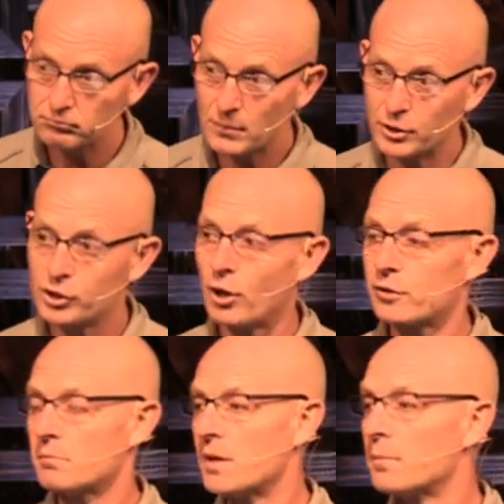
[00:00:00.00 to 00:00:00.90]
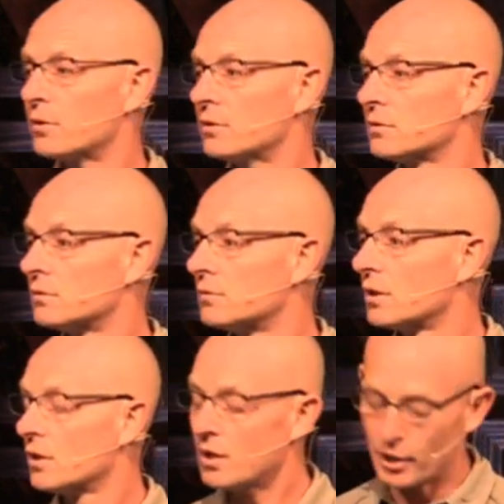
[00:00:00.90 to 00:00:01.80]
a charter member,
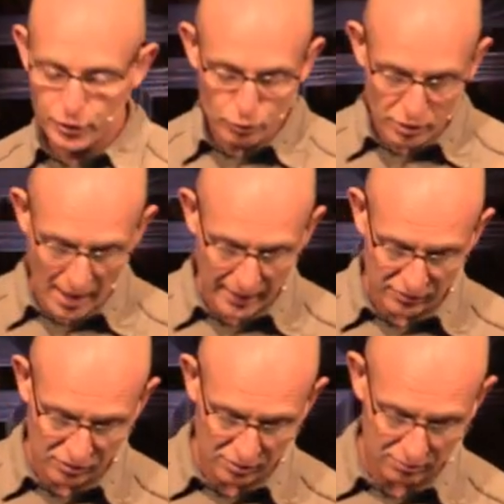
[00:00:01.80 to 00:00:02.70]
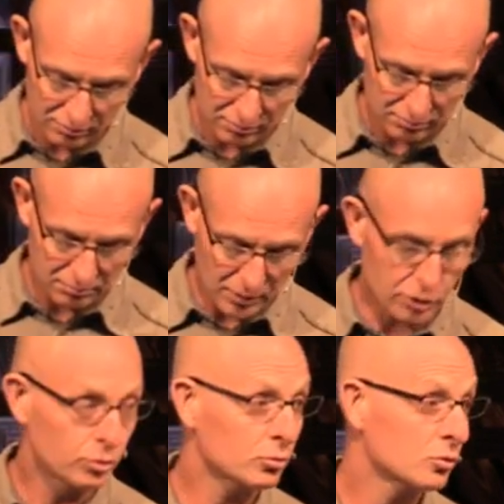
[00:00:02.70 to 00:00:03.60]
a new guest, a
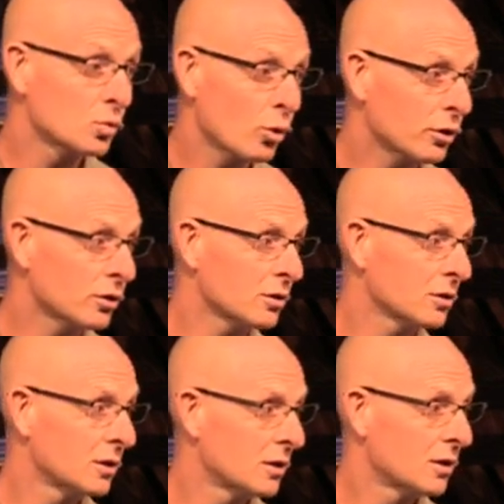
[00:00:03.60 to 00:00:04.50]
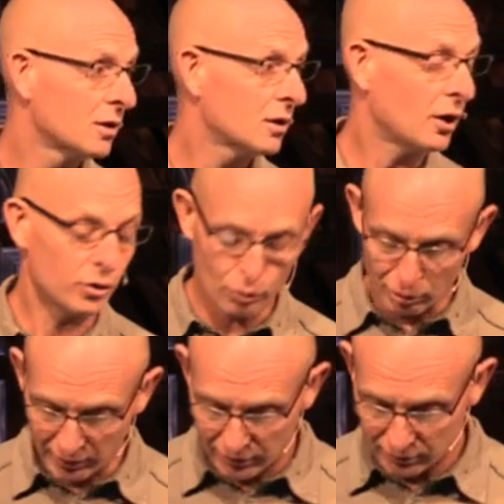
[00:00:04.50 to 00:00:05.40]
children's worker, a youth
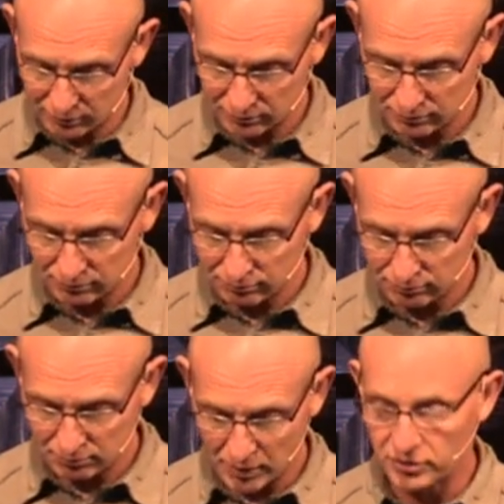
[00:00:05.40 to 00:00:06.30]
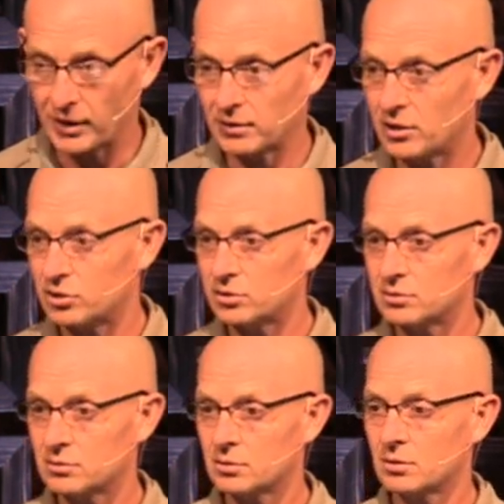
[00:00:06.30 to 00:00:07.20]
leader, a technician,
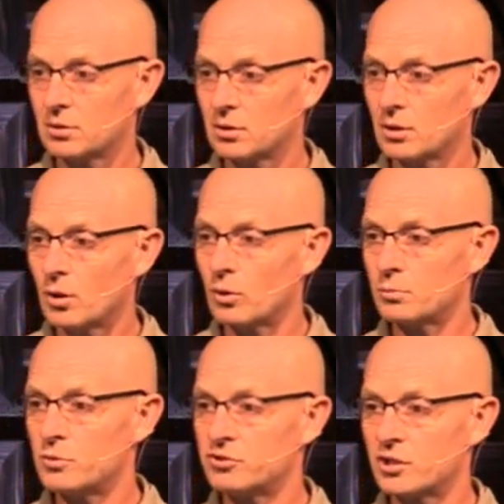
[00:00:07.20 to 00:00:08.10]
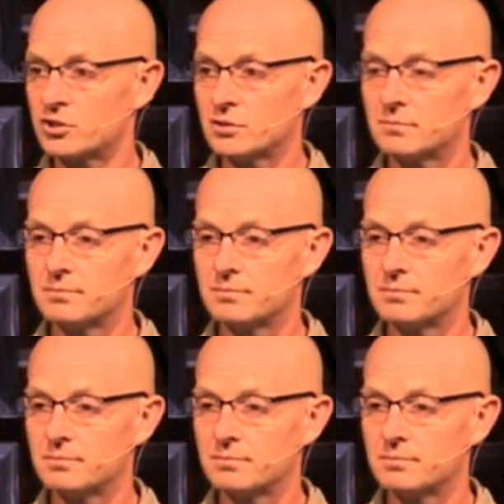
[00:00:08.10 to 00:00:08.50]
or a musician.